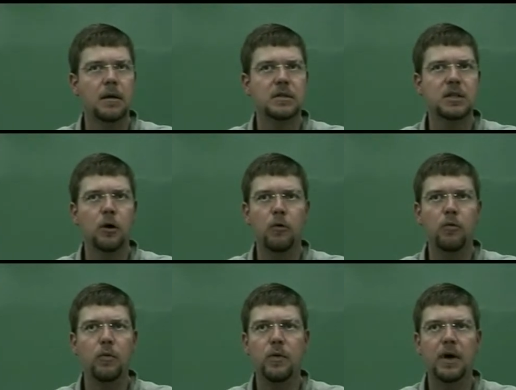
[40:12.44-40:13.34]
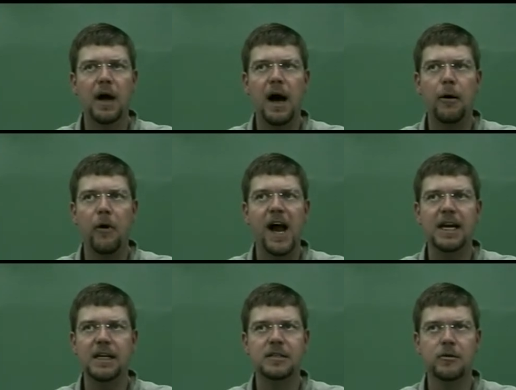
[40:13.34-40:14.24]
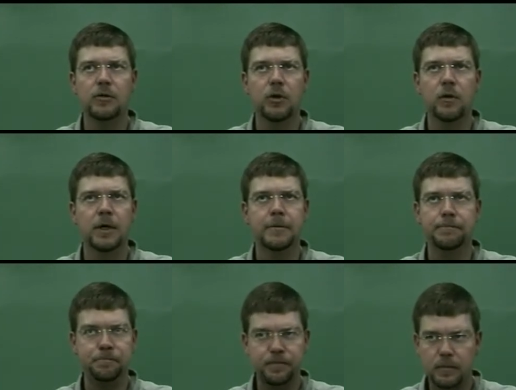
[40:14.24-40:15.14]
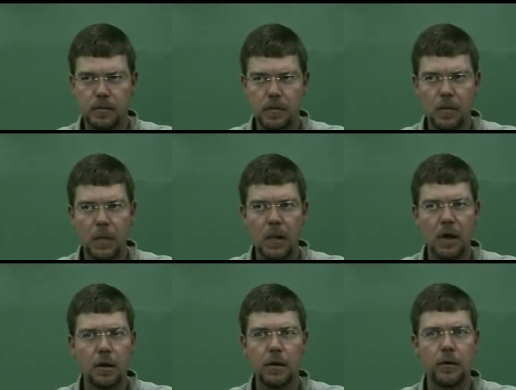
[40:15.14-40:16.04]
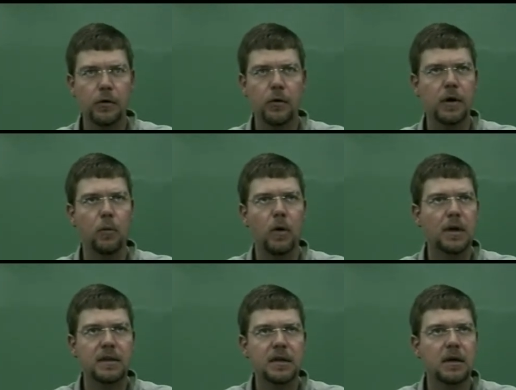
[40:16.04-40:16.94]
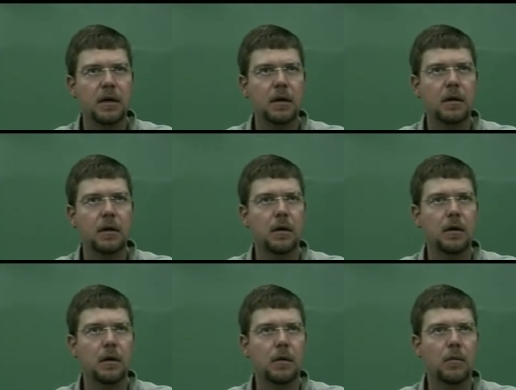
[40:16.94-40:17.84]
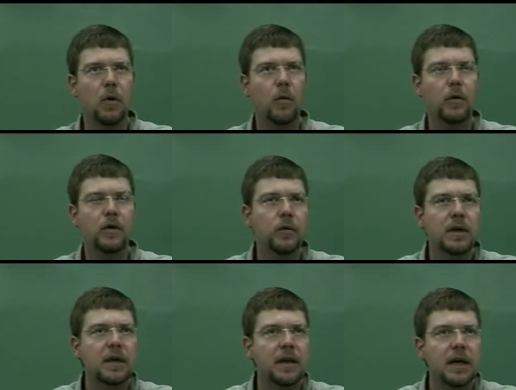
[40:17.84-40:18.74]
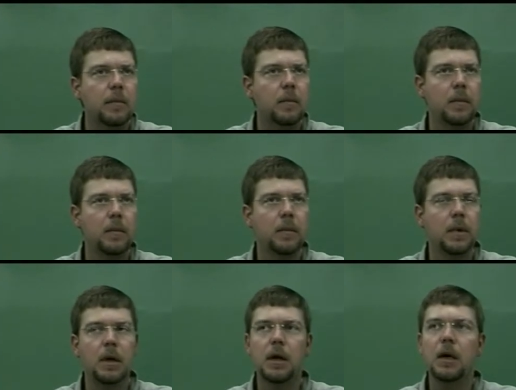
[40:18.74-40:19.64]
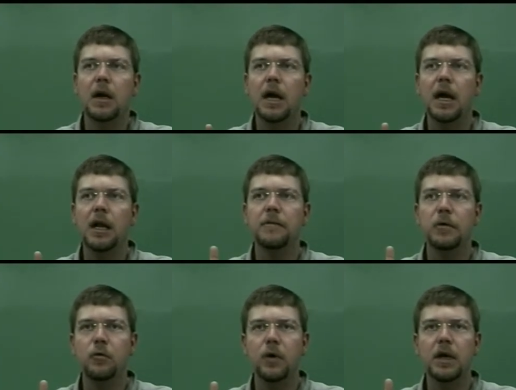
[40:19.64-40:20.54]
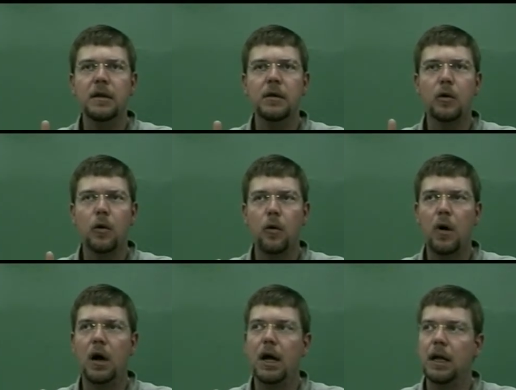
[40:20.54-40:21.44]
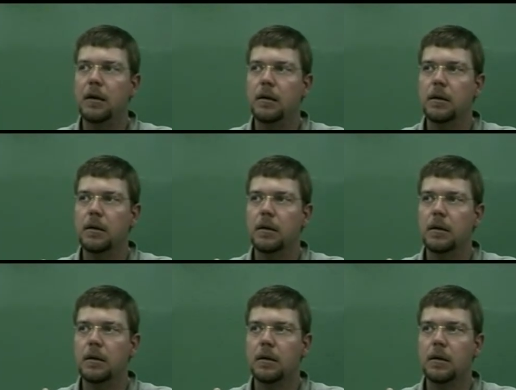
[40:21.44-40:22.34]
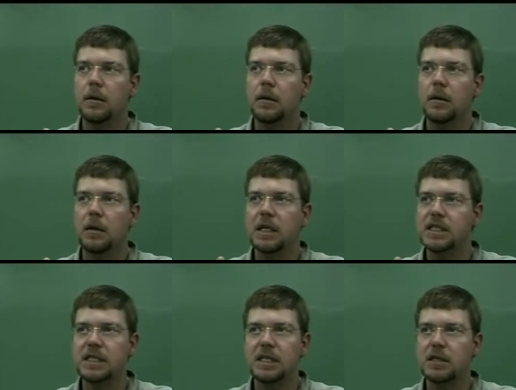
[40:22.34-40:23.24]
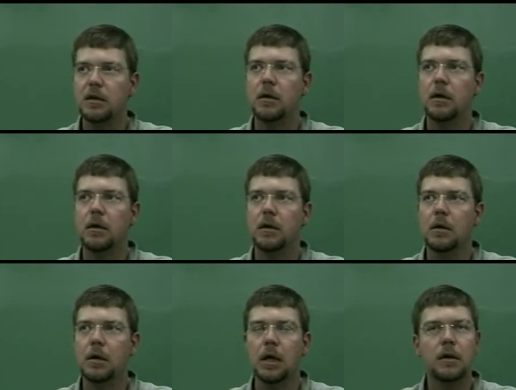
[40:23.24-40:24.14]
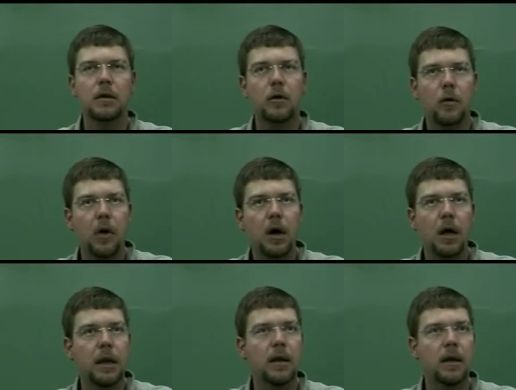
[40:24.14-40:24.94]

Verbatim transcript: So the Iraqis are doing, they're doing what, uh, what we're doing to them. Mm-hmm. If you read the Quran, this says it all. in the Quran,